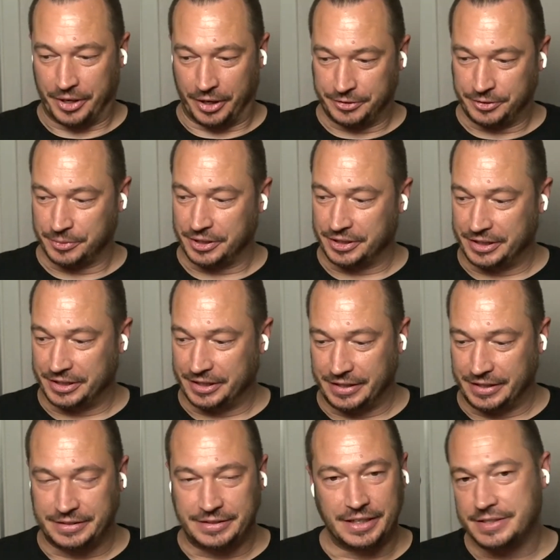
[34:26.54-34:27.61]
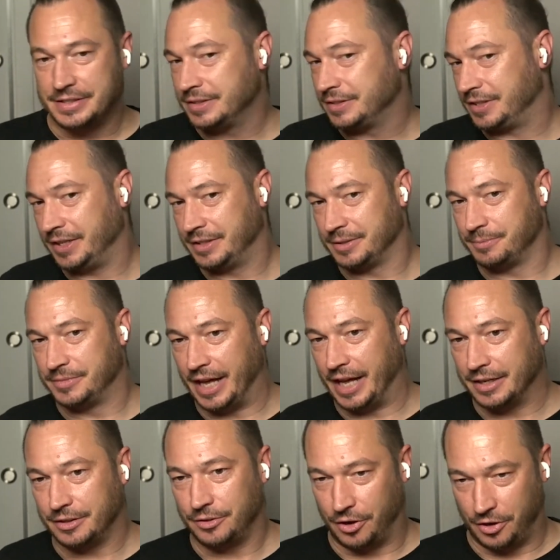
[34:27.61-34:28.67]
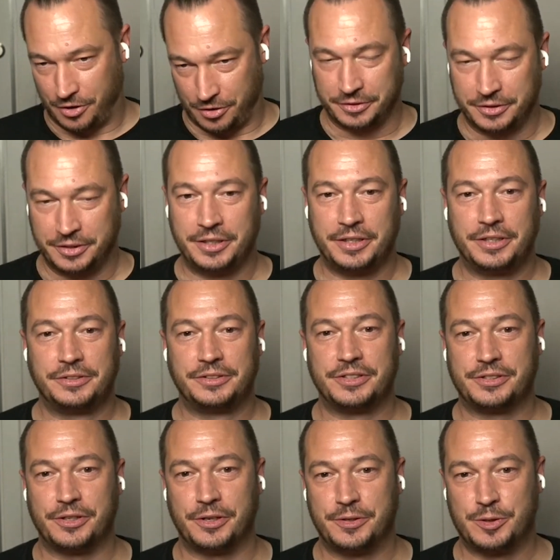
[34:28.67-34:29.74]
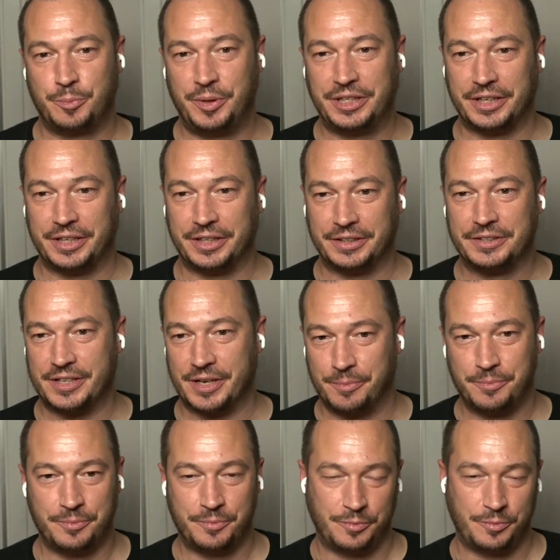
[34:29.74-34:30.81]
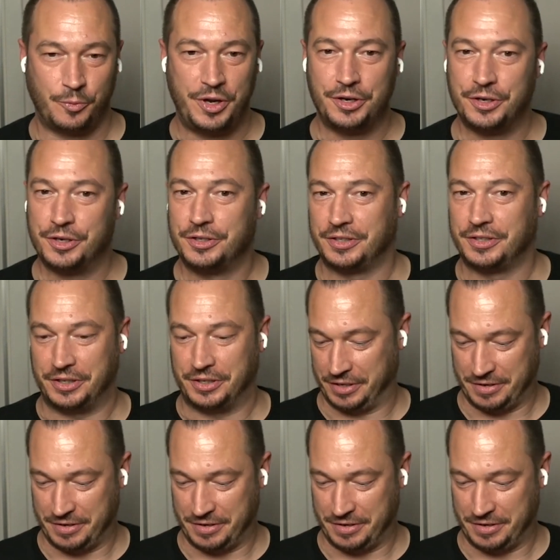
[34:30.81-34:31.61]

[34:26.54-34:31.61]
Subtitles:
But ultimately, it doesn't take them that long to start speaking some weird